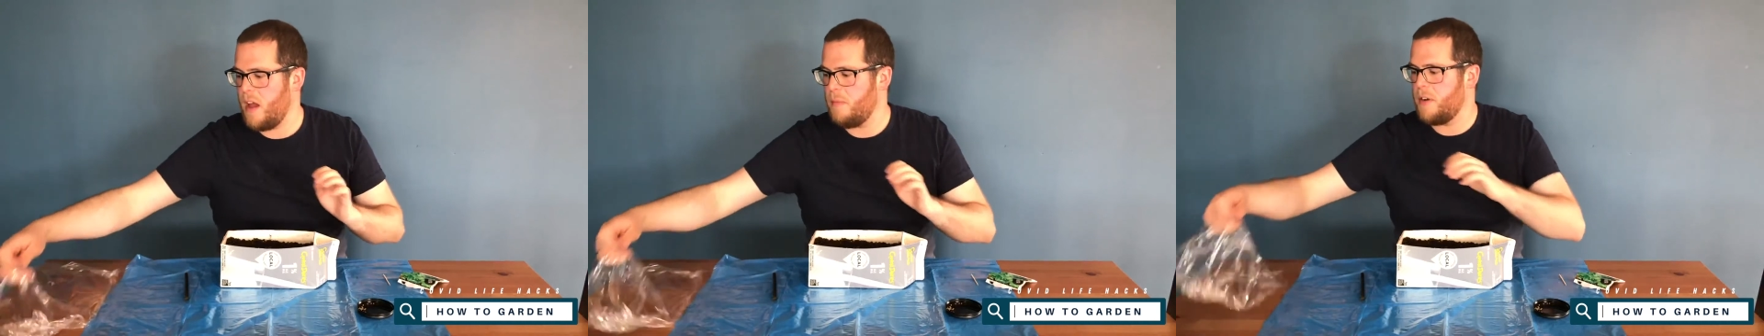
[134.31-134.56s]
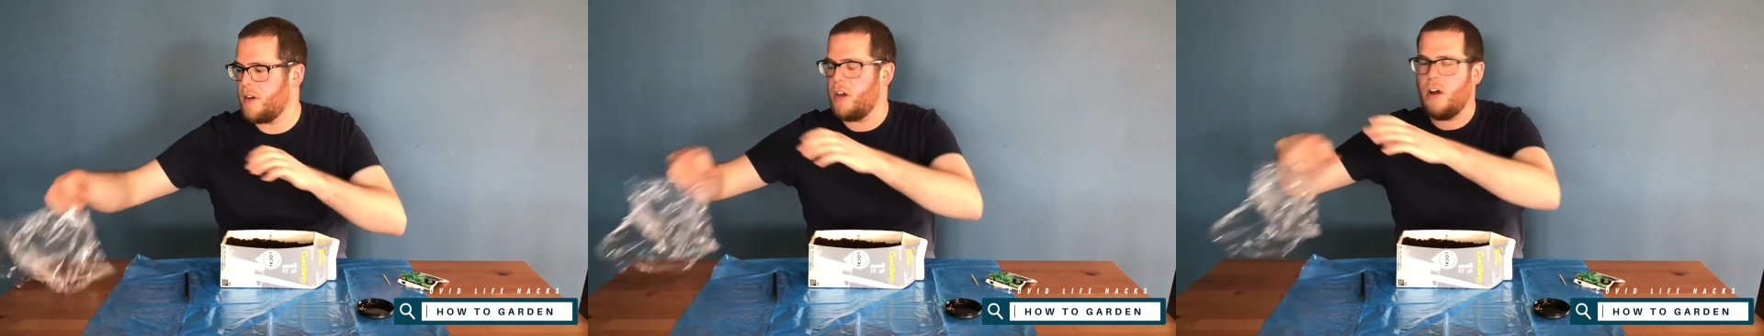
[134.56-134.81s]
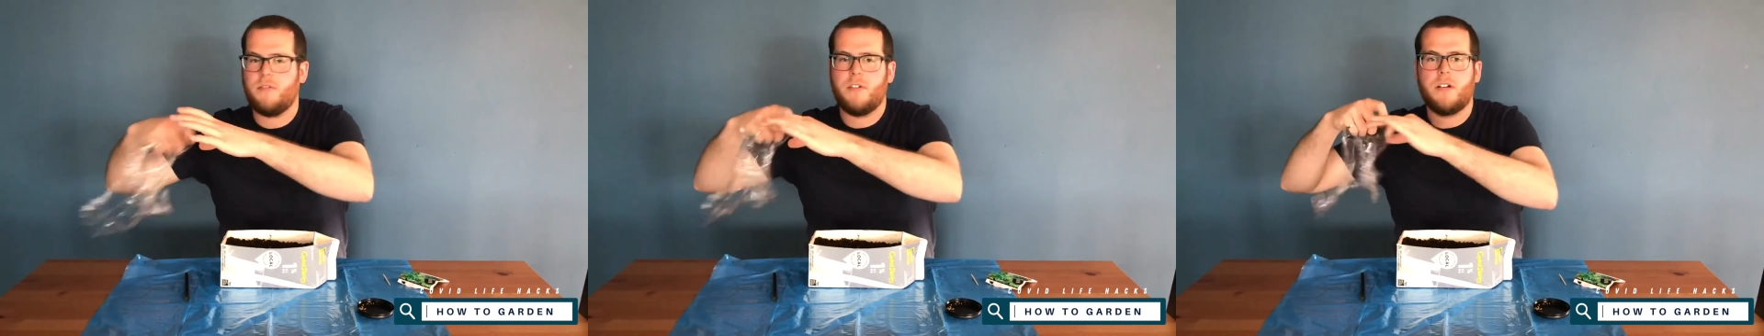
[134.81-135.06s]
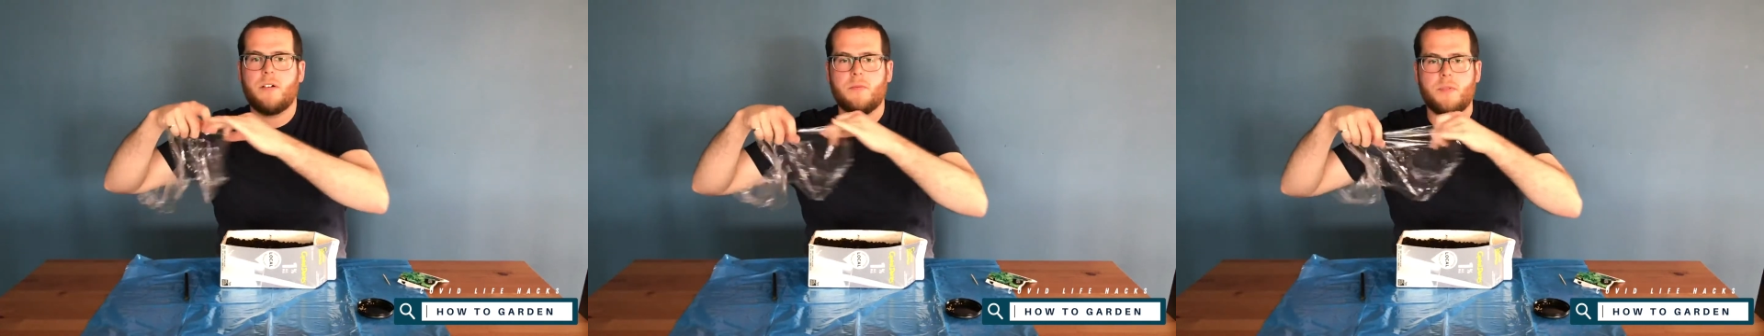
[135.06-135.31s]
I'm going to
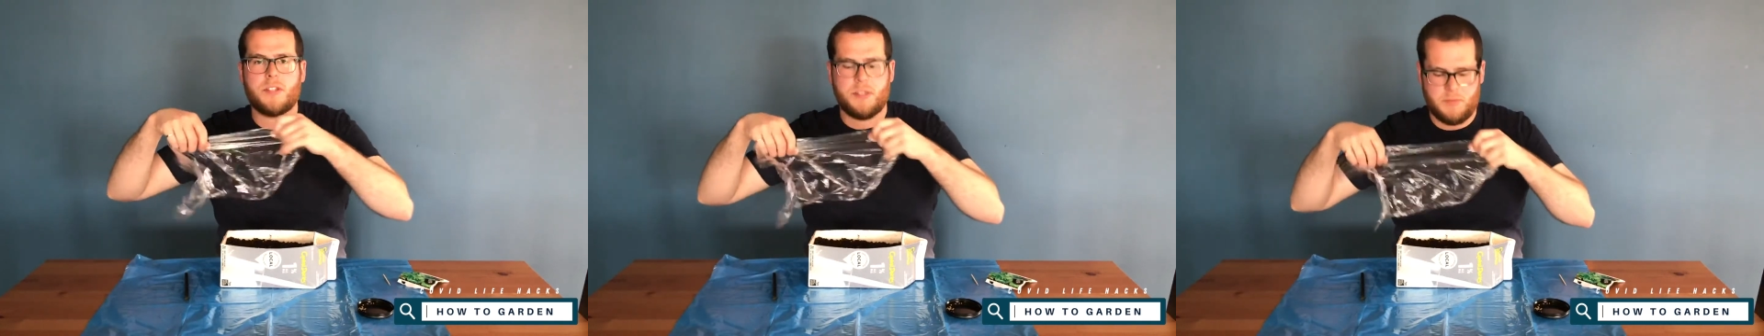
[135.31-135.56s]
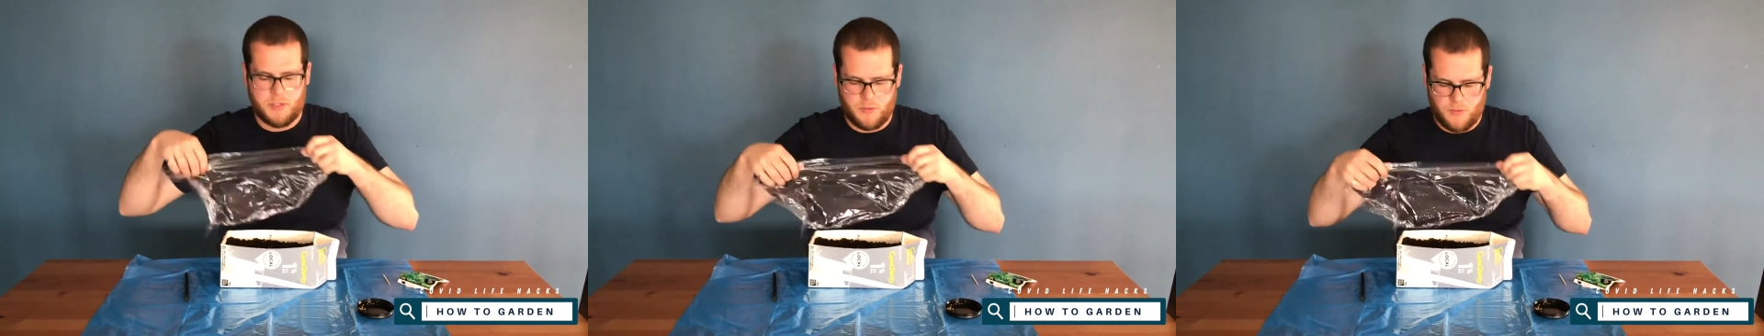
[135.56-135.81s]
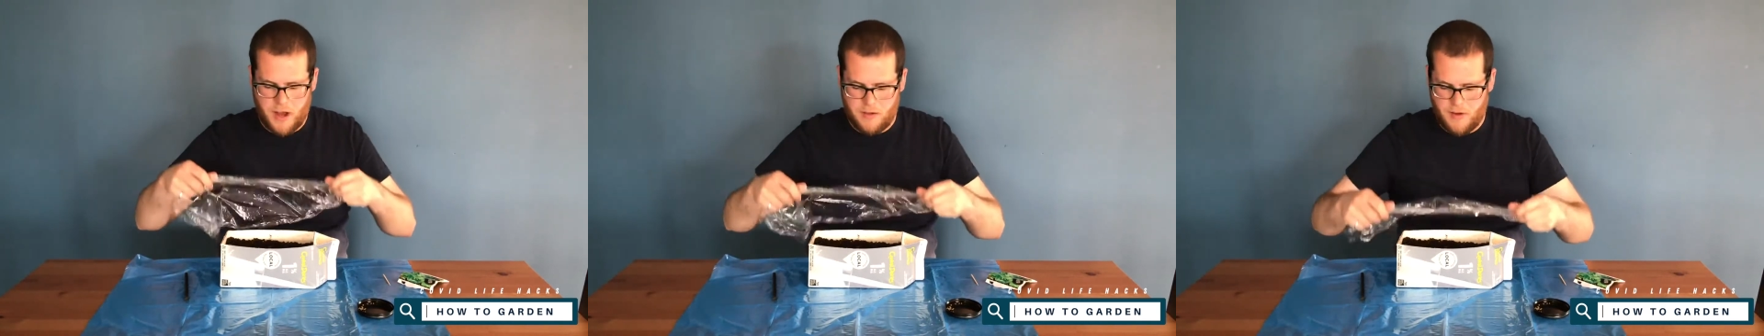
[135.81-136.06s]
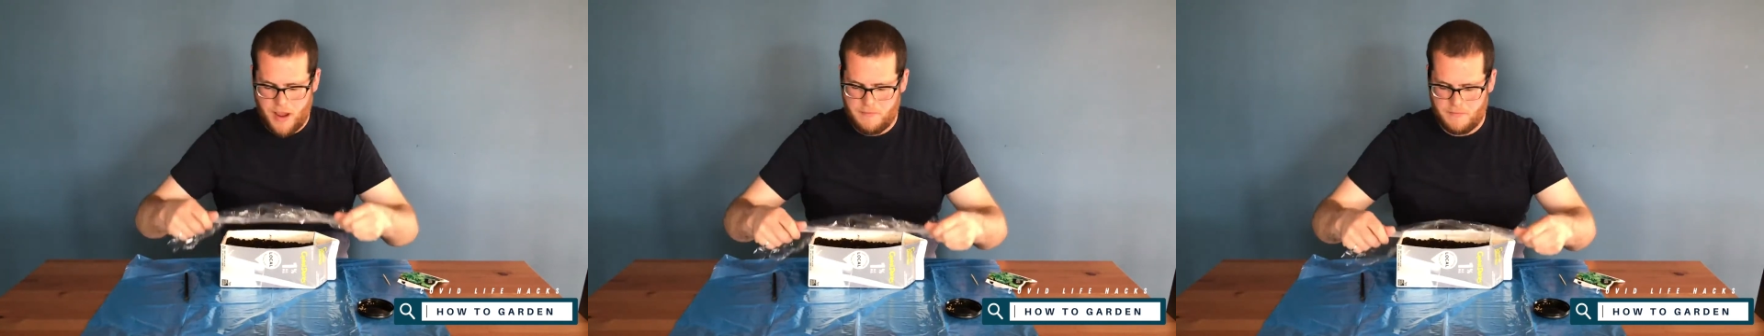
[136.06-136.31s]
cover it with some
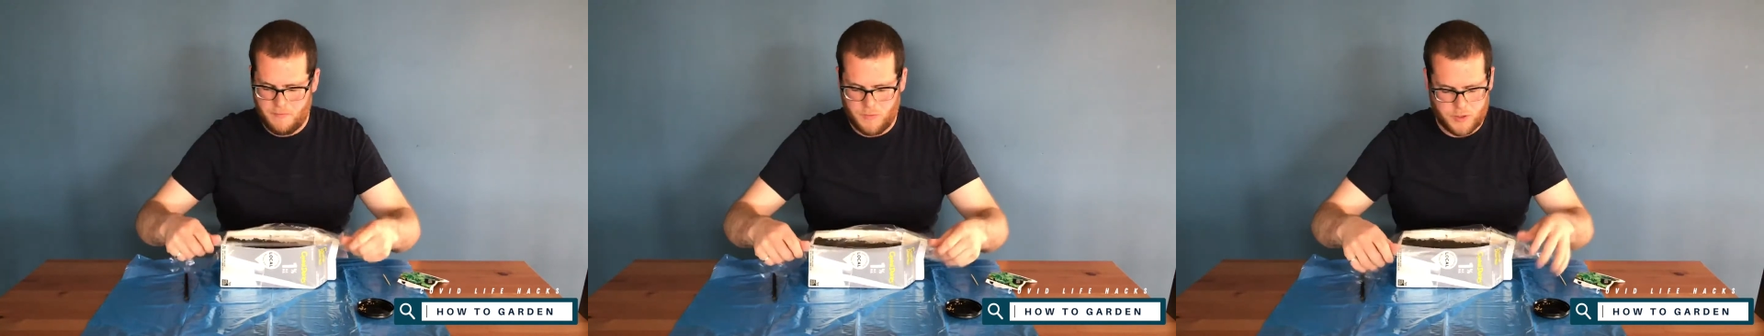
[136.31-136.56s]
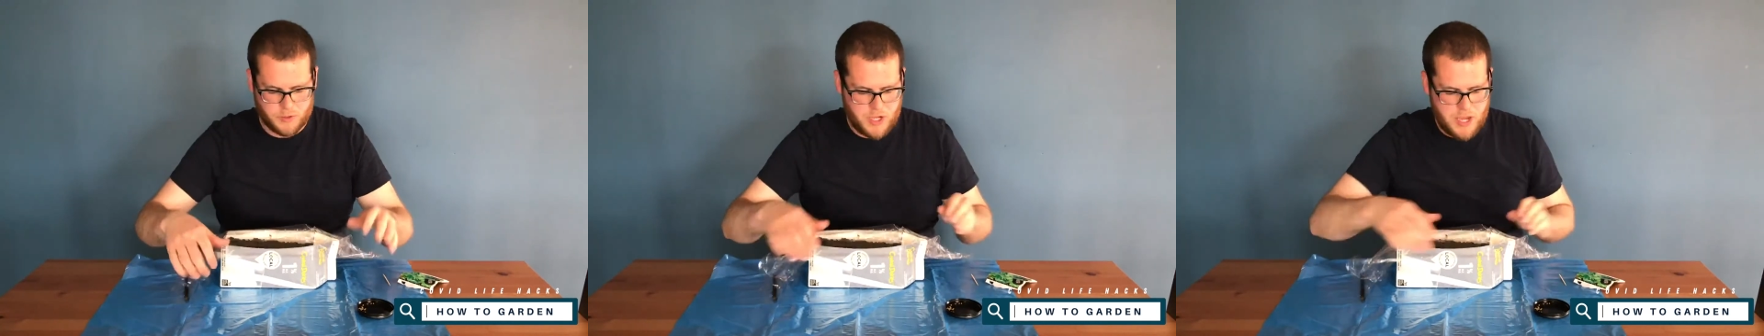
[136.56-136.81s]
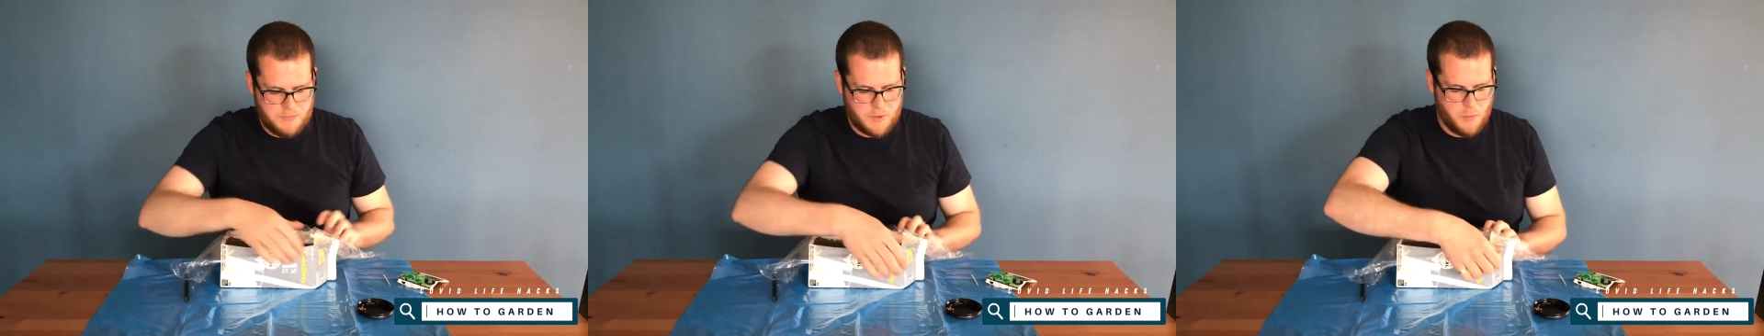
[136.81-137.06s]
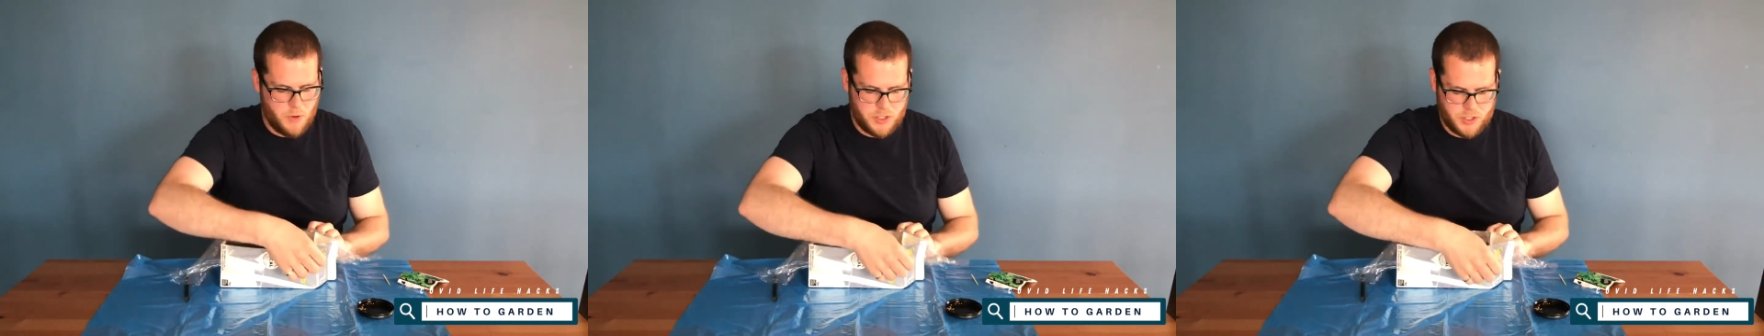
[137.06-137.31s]
saran wrap, which will keep
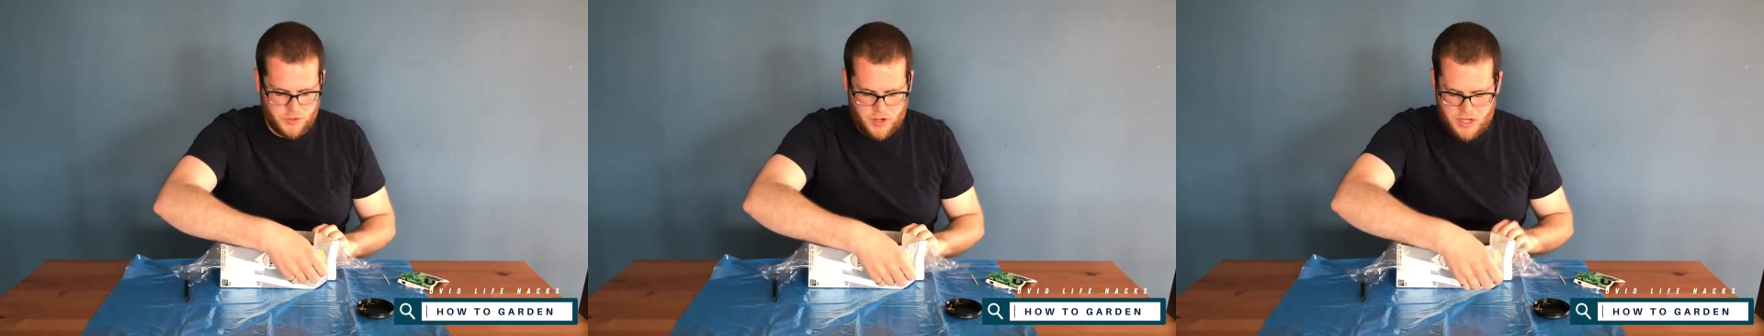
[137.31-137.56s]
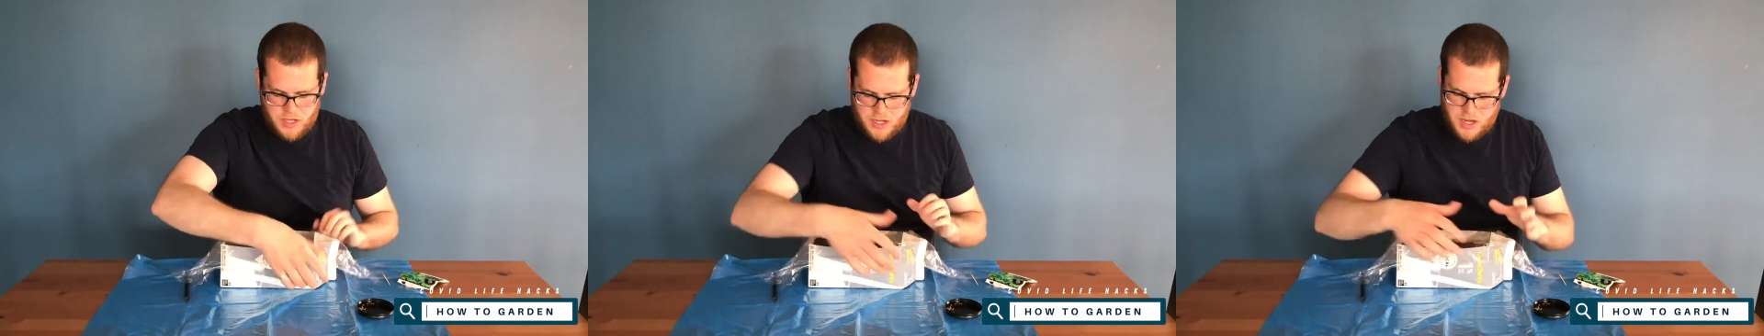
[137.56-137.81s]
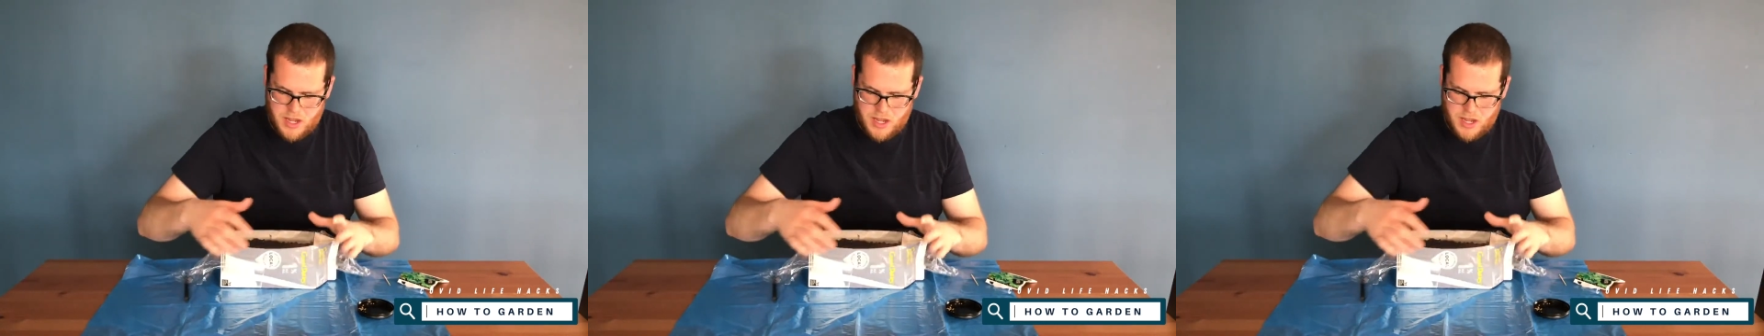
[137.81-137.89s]
the moisture in.